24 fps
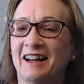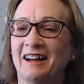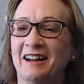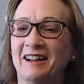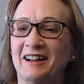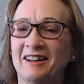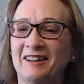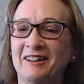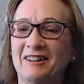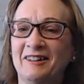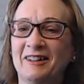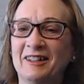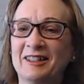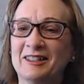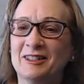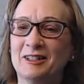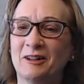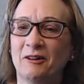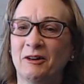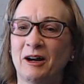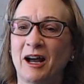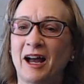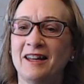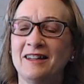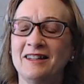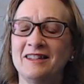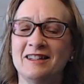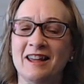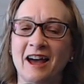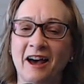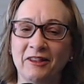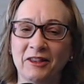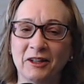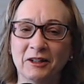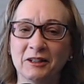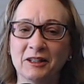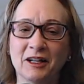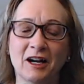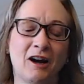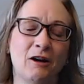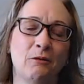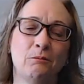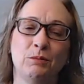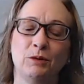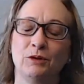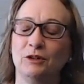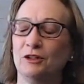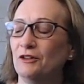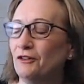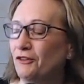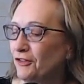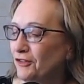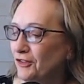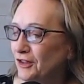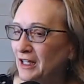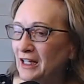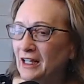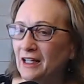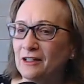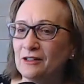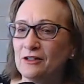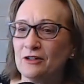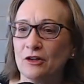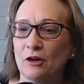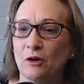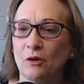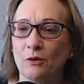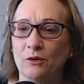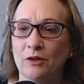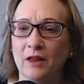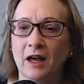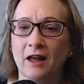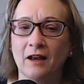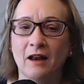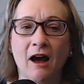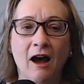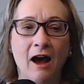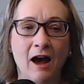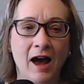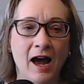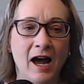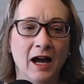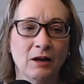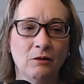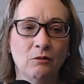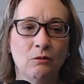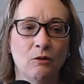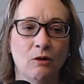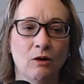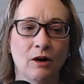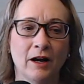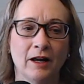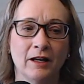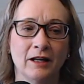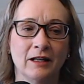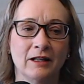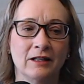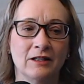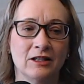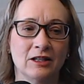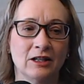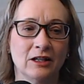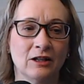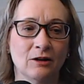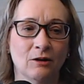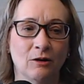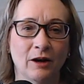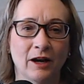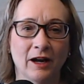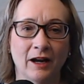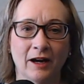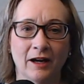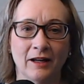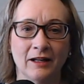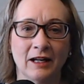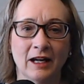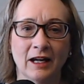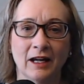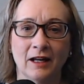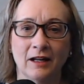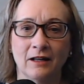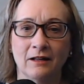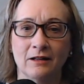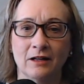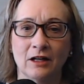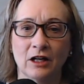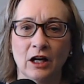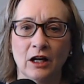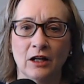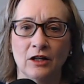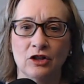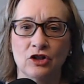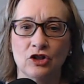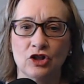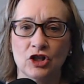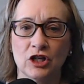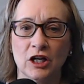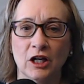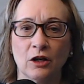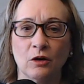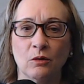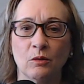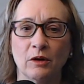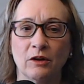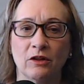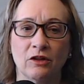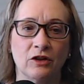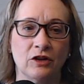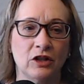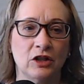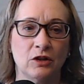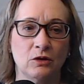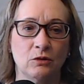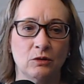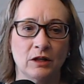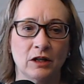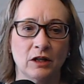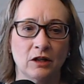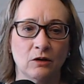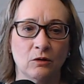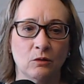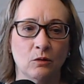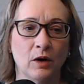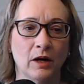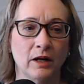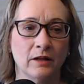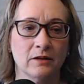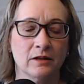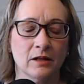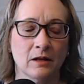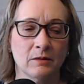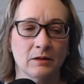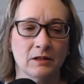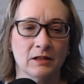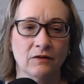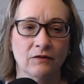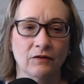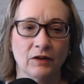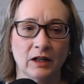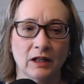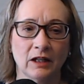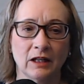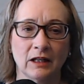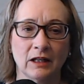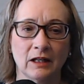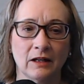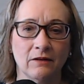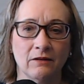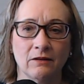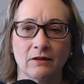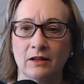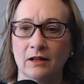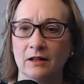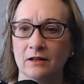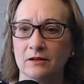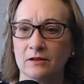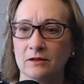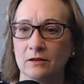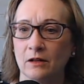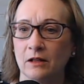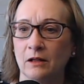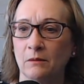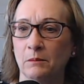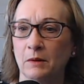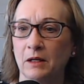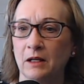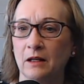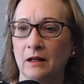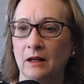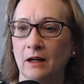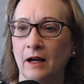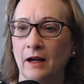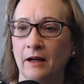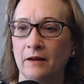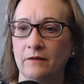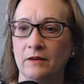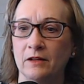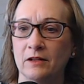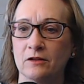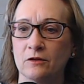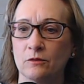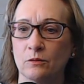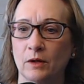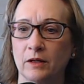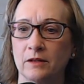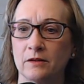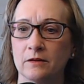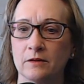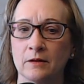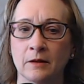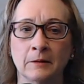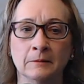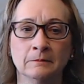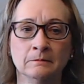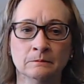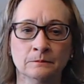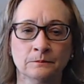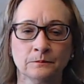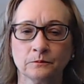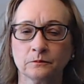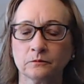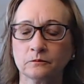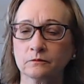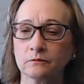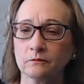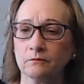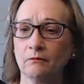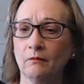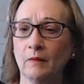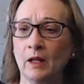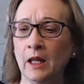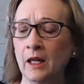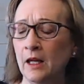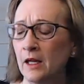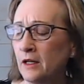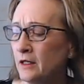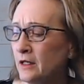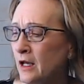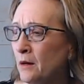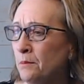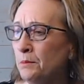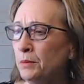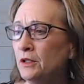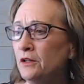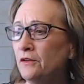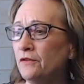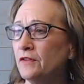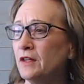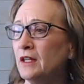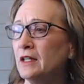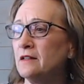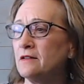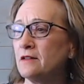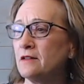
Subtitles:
Oh, so another couple of things though that I wanted to go ahead and share with you here once. I'll see if I can get this. Let me hide this once. A couple of things